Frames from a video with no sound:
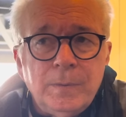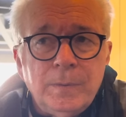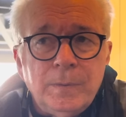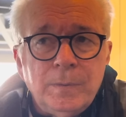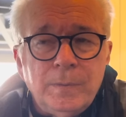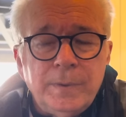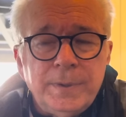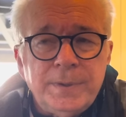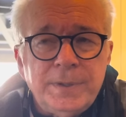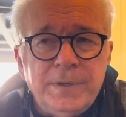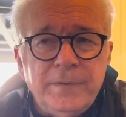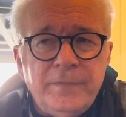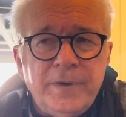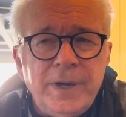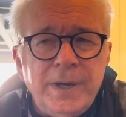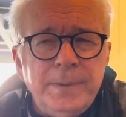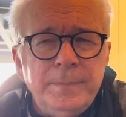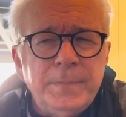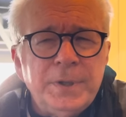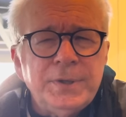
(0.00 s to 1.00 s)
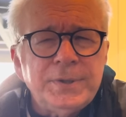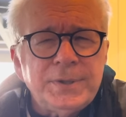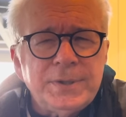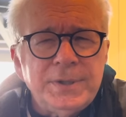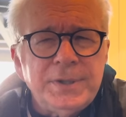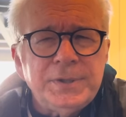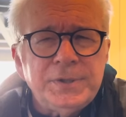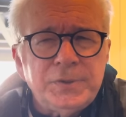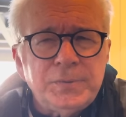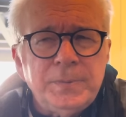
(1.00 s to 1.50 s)
With Divine Mercy
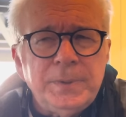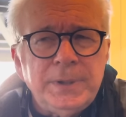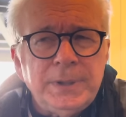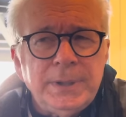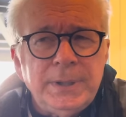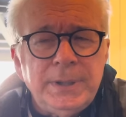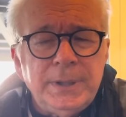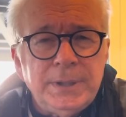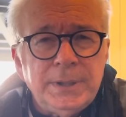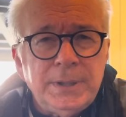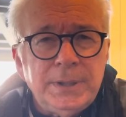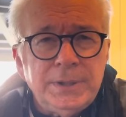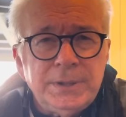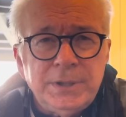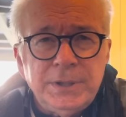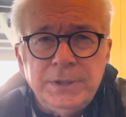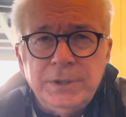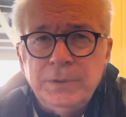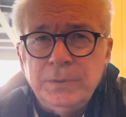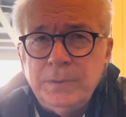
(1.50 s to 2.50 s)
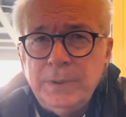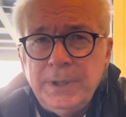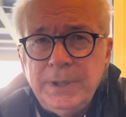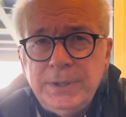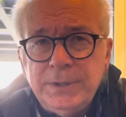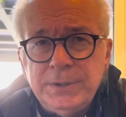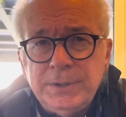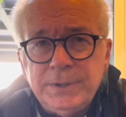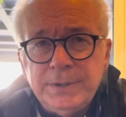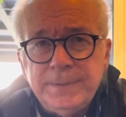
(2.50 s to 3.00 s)
is really a
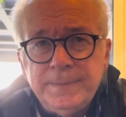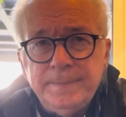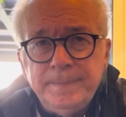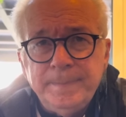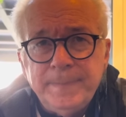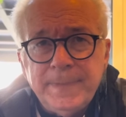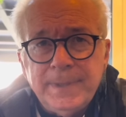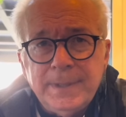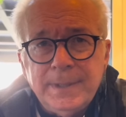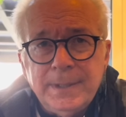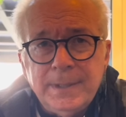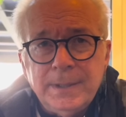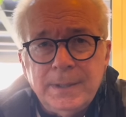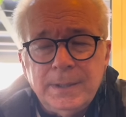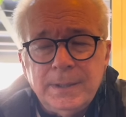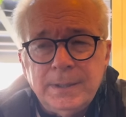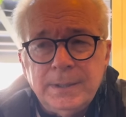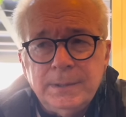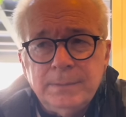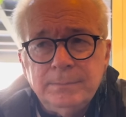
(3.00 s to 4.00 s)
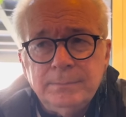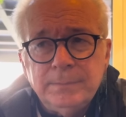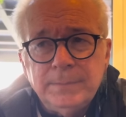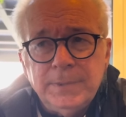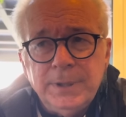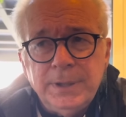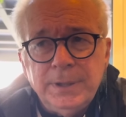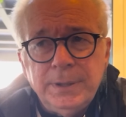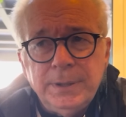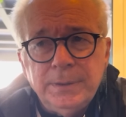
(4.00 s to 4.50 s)
continuation.
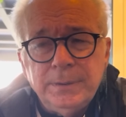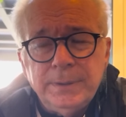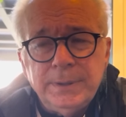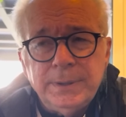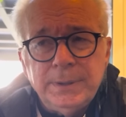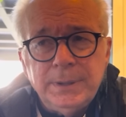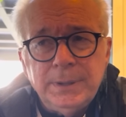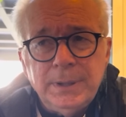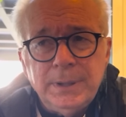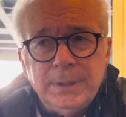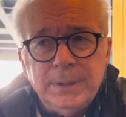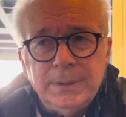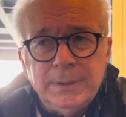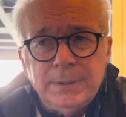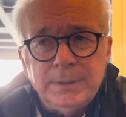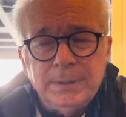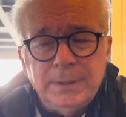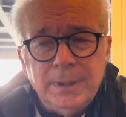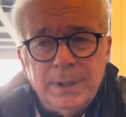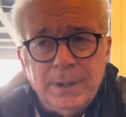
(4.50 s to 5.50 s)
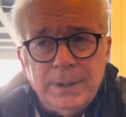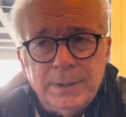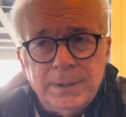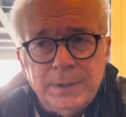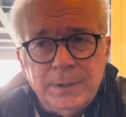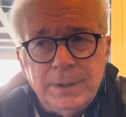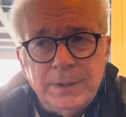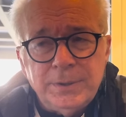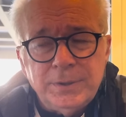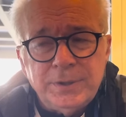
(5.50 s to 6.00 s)
You know,
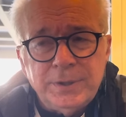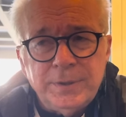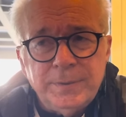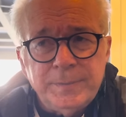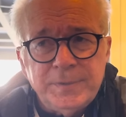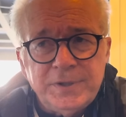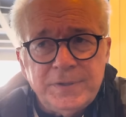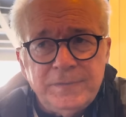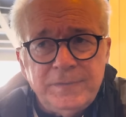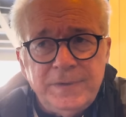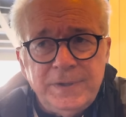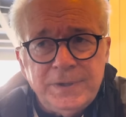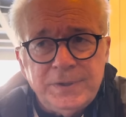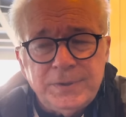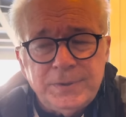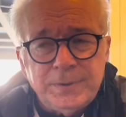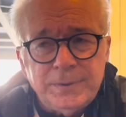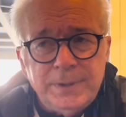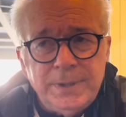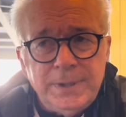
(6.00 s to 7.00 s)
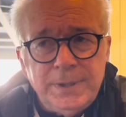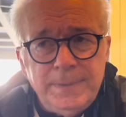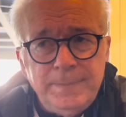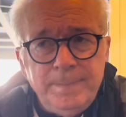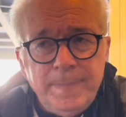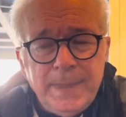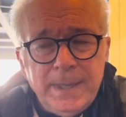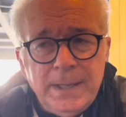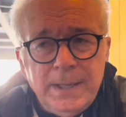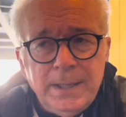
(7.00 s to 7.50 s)
in terms of history,
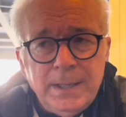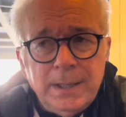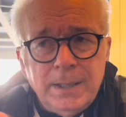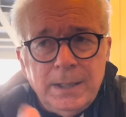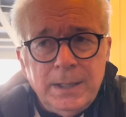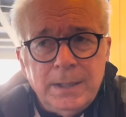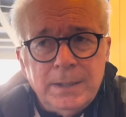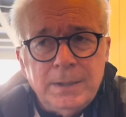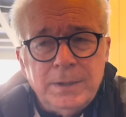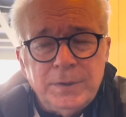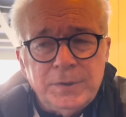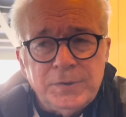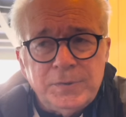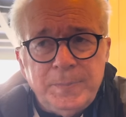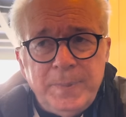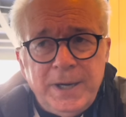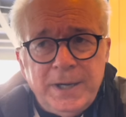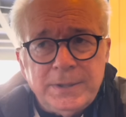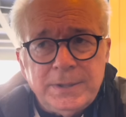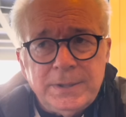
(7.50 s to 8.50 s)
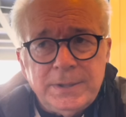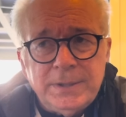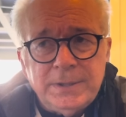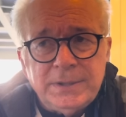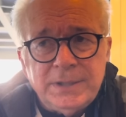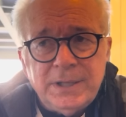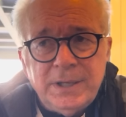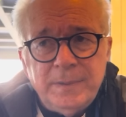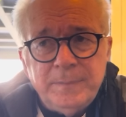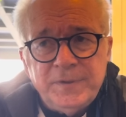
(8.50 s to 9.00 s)
it goes back to the
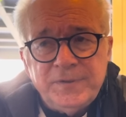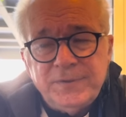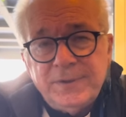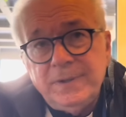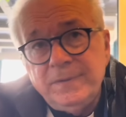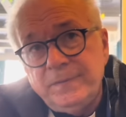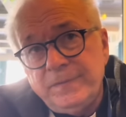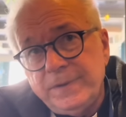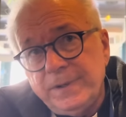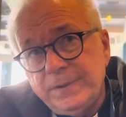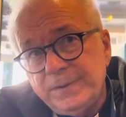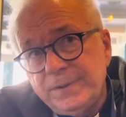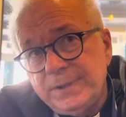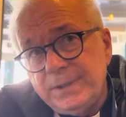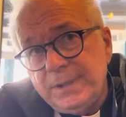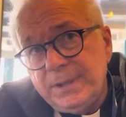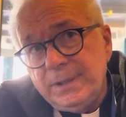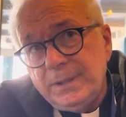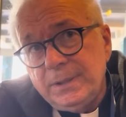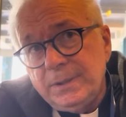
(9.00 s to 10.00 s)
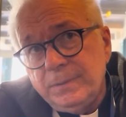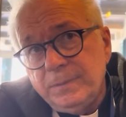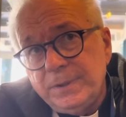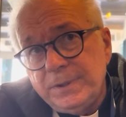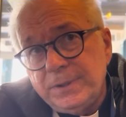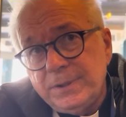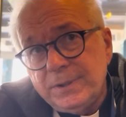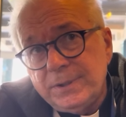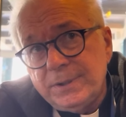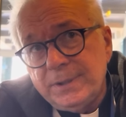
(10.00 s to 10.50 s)
time of St. Faustina,
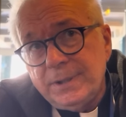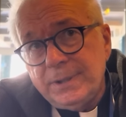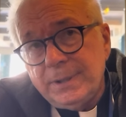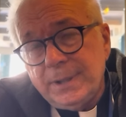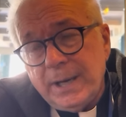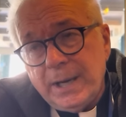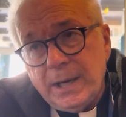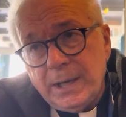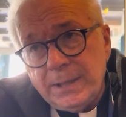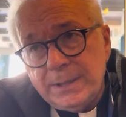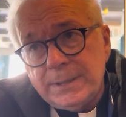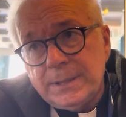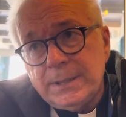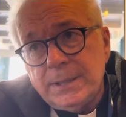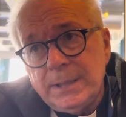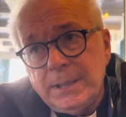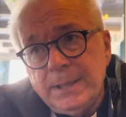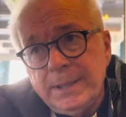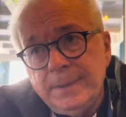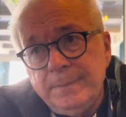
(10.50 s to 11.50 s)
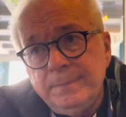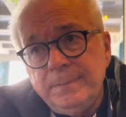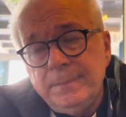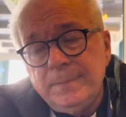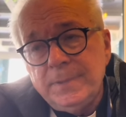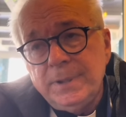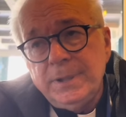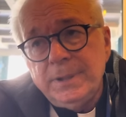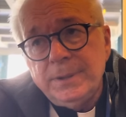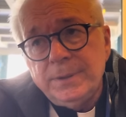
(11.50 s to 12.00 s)
which is in our time.
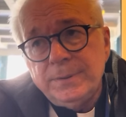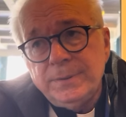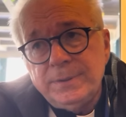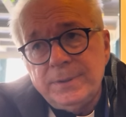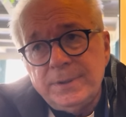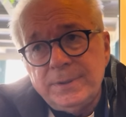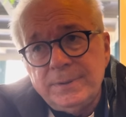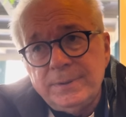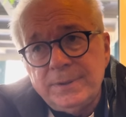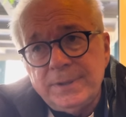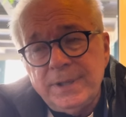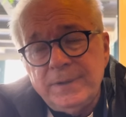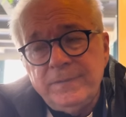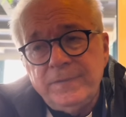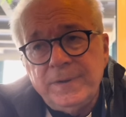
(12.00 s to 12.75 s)
You know, St.